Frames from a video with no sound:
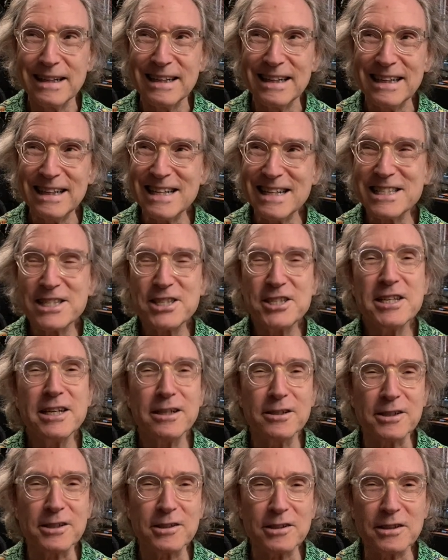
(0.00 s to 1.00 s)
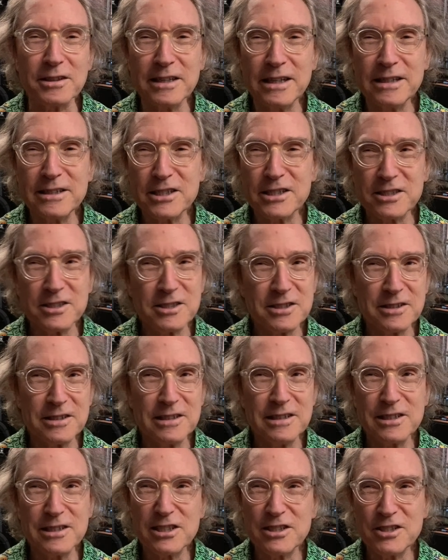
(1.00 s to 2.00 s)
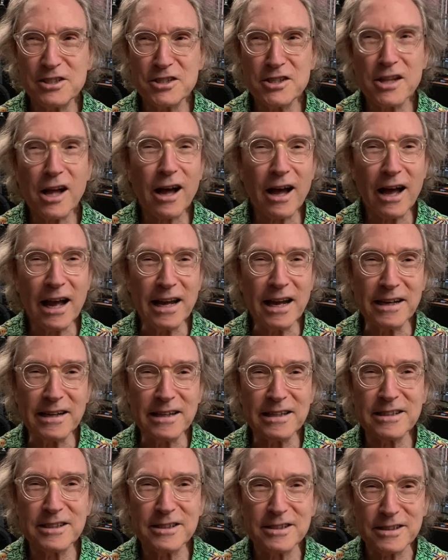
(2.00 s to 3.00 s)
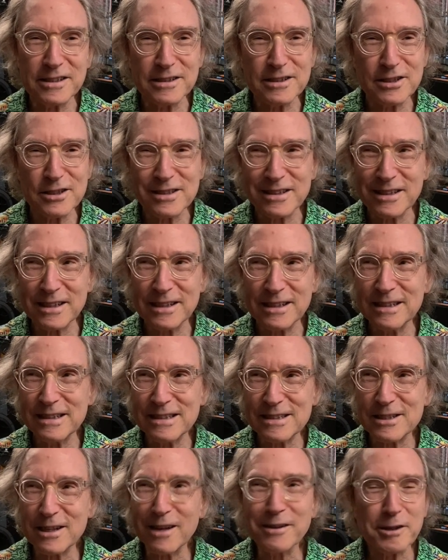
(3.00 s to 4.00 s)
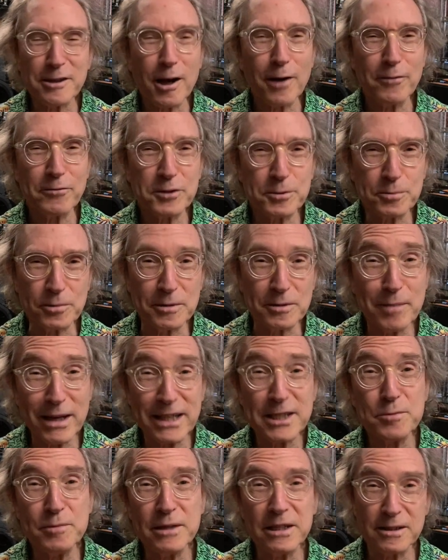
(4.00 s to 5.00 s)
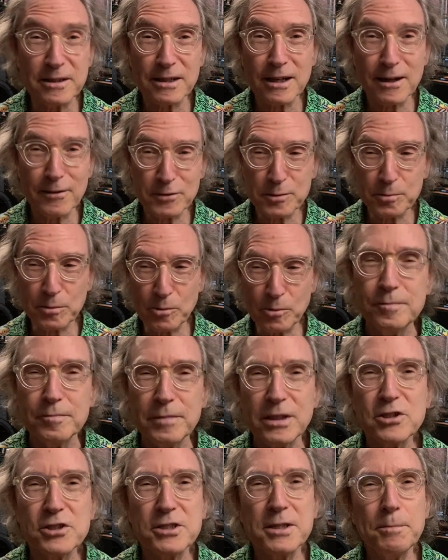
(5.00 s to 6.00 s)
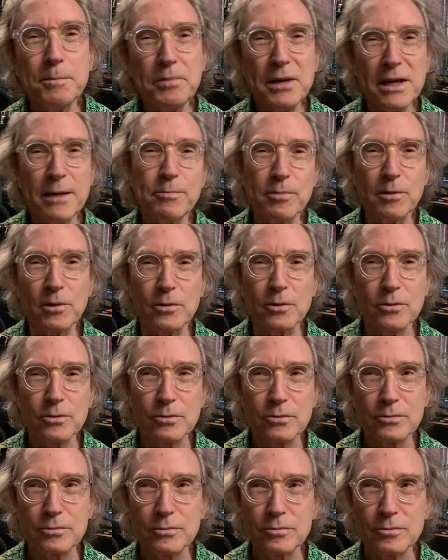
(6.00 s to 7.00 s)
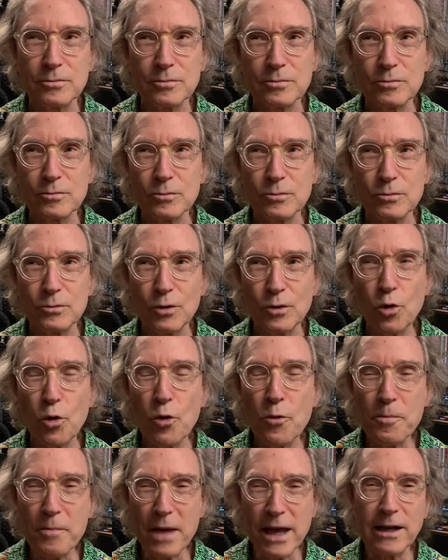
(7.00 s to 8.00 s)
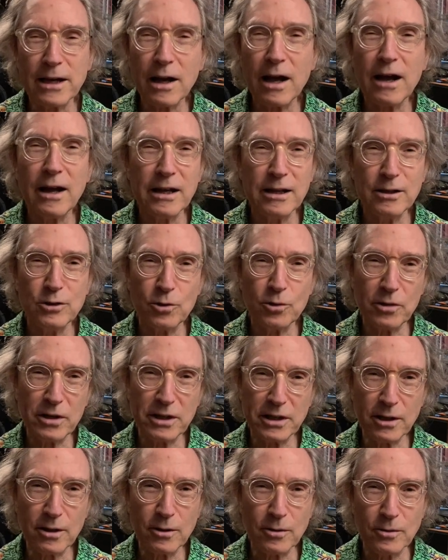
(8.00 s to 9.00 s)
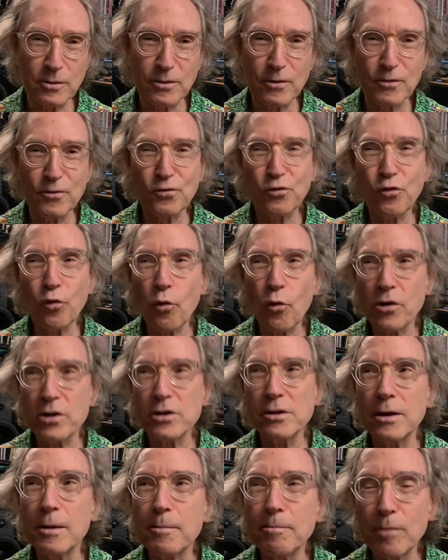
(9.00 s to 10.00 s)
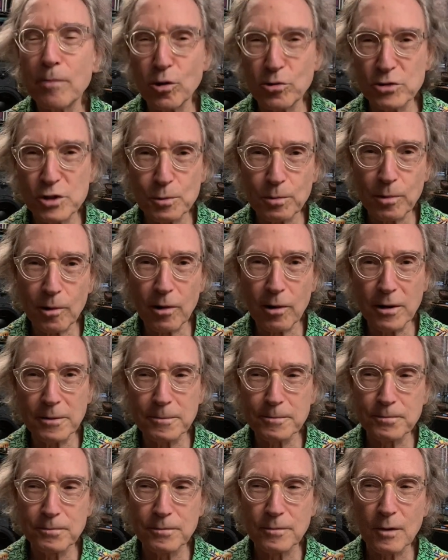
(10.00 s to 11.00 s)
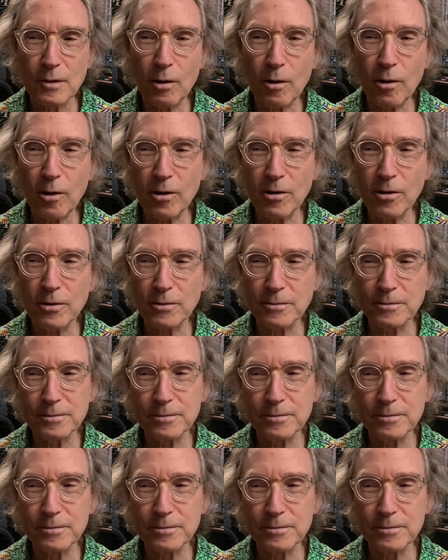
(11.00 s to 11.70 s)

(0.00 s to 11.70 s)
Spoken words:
It's cynical. It's snide. It's uncomfortable. It makes me uncomfortable because the people who make high-end audio, for the most part, are